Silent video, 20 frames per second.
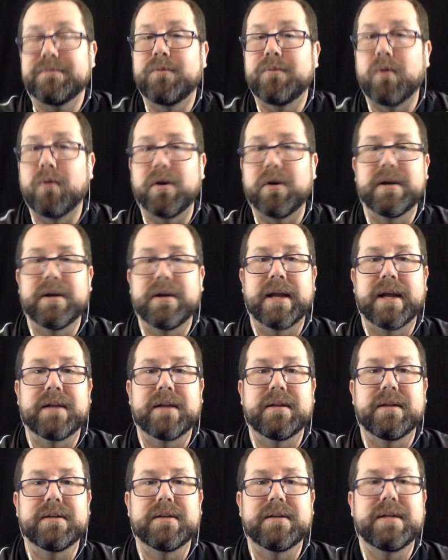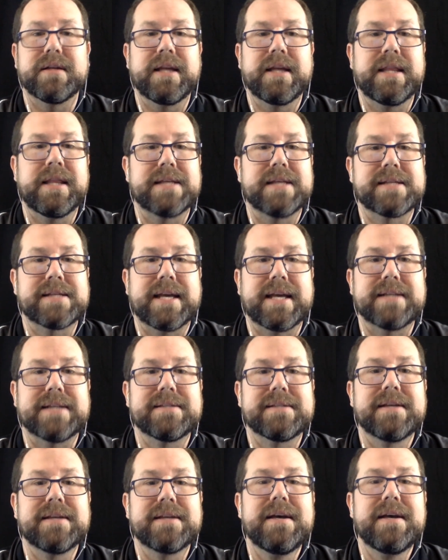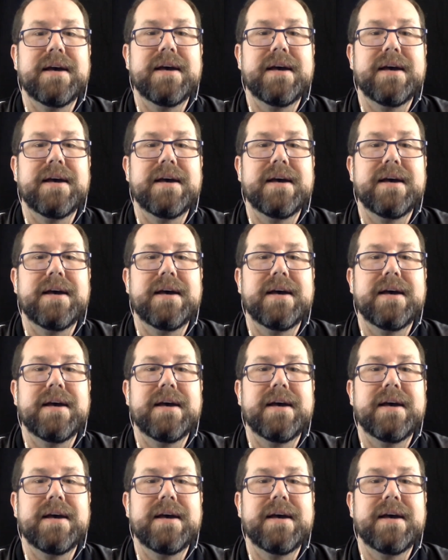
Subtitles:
for Nikola in this case.